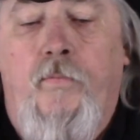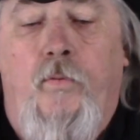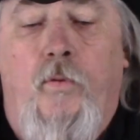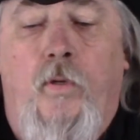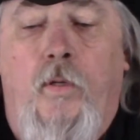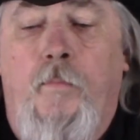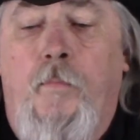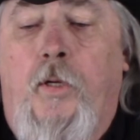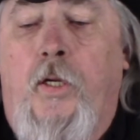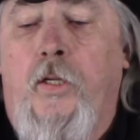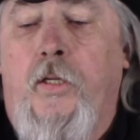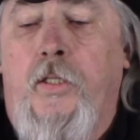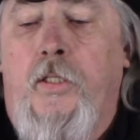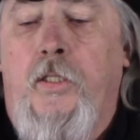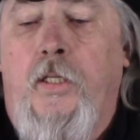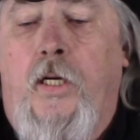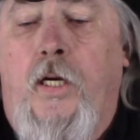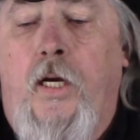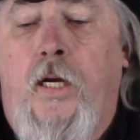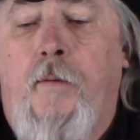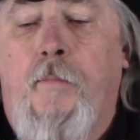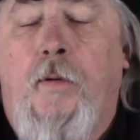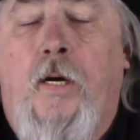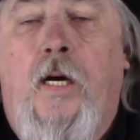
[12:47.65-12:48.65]
for him all the
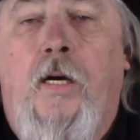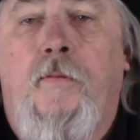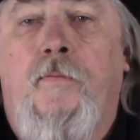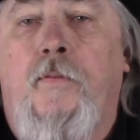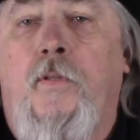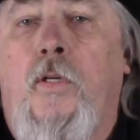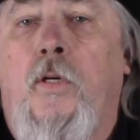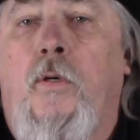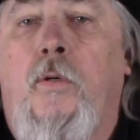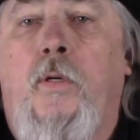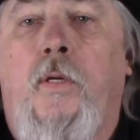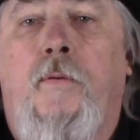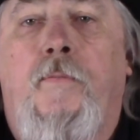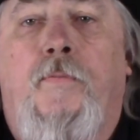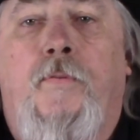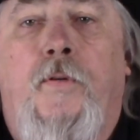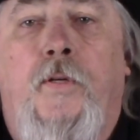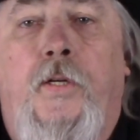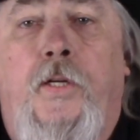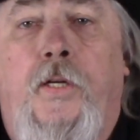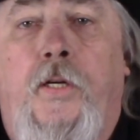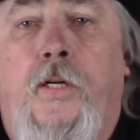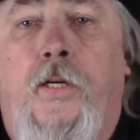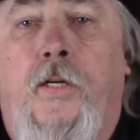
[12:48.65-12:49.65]
time. I've known him
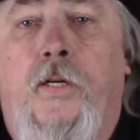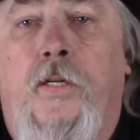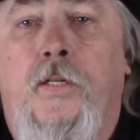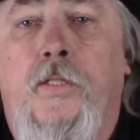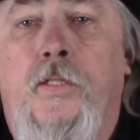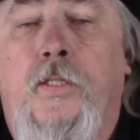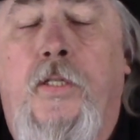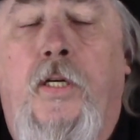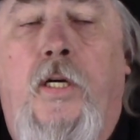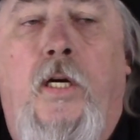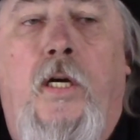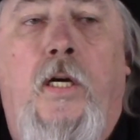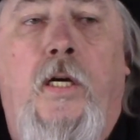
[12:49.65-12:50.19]
for years.